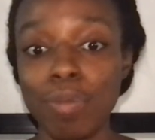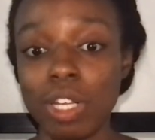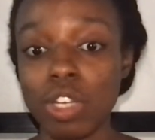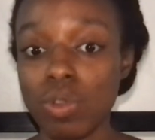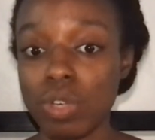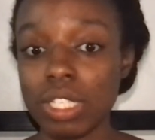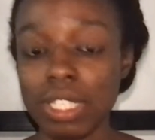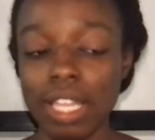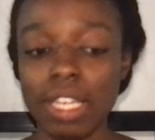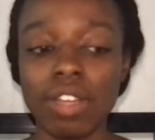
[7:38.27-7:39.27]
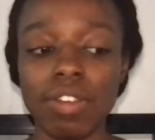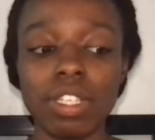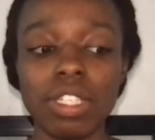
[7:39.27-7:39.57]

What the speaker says: and noticed that there is